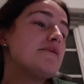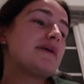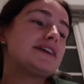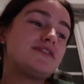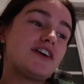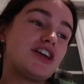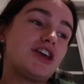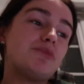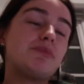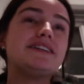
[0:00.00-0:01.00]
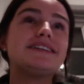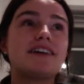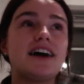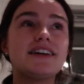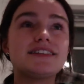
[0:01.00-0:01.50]
But it's very cute, and we did
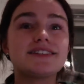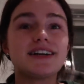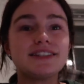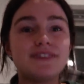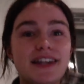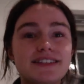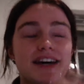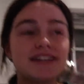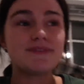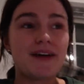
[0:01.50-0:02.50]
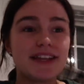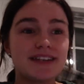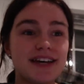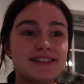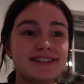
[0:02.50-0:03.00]
kind of discuss Valentine's,
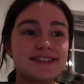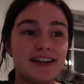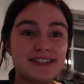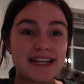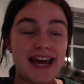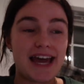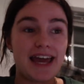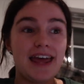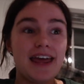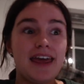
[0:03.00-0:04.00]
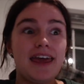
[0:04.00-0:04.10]
Valentine's Sunday,